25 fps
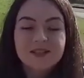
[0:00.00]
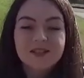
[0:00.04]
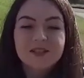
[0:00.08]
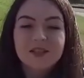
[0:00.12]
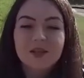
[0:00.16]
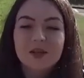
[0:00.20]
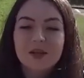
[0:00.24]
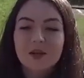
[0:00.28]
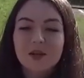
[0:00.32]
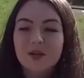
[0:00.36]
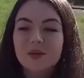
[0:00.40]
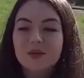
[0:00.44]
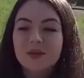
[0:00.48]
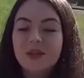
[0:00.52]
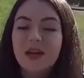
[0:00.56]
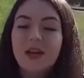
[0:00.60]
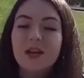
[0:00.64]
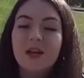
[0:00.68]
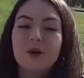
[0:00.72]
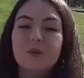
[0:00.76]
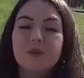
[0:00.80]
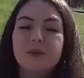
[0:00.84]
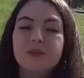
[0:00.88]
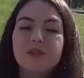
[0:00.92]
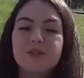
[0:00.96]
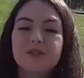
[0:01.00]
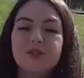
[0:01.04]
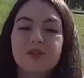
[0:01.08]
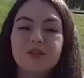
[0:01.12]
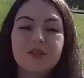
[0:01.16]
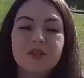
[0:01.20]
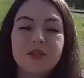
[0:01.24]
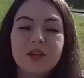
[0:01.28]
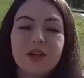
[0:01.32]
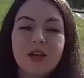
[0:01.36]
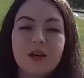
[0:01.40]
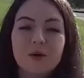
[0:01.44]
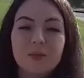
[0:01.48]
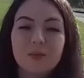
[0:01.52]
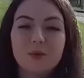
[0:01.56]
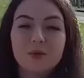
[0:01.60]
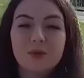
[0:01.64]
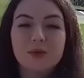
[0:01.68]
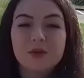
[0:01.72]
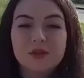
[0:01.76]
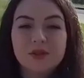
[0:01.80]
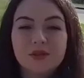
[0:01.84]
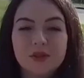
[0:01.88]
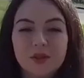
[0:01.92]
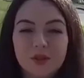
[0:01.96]
so yeah, we enjoyed
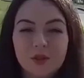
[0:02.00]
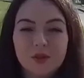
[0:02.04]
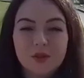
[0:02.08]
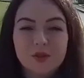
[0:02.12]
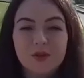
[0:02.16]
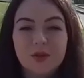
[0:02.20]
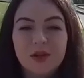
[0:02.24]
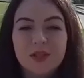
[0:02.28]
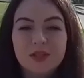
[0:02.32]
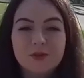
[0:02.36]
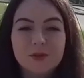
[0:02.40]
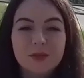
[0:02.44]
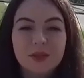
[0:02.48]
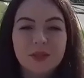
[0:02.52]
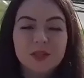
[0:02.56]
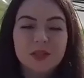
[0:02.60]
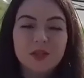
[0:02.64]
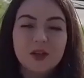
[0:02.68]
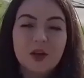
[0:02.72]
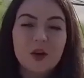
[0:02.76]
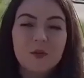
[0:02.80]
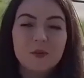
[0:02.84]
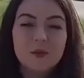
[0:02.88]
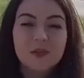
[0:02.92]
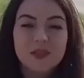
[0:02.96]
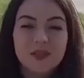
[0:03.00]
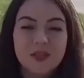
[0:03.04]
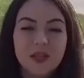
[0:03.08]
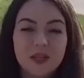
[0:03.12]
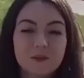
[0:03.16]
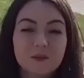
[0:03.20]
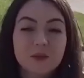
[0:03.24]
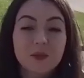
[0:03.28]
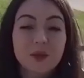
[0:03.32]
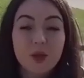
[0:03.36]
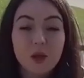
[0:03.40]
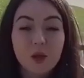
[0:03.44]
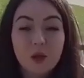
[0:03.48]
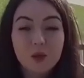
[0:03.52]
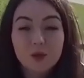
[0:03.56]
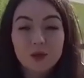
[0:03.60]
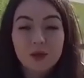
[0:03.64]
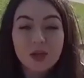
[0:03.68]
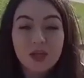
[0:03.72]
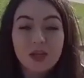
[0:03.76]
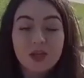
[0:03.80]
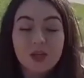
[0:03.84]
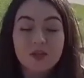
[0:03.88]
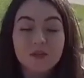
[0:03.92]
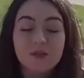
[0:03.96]
Hamburg, so write me in the comments down below
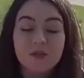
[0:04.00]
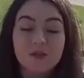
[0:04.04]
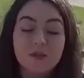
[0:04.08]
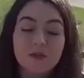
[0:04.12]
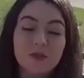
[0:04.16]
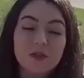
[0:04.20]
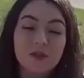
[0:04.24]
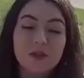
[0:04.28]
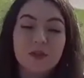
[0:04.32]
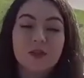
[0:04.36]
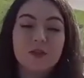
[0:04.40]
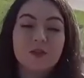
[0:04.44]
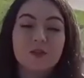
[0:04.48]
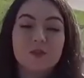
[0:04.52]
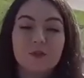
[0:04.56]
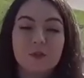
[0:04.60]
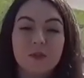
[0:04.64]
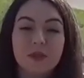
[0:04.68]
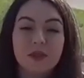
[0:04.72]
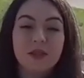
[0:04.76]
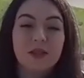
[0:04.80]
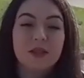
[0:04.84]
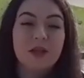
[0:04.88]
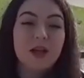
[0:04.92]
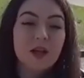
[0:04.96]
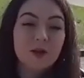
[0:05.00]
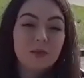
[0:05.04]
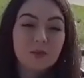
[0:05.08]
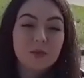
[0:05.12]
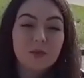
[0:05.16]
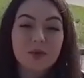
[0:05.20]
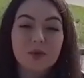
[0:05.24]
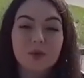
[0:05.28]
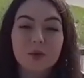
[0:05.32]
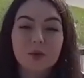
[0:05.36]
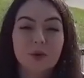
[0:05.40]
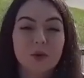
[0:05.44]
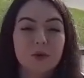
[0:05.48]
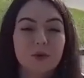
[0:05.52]
if you've been in Hamburg,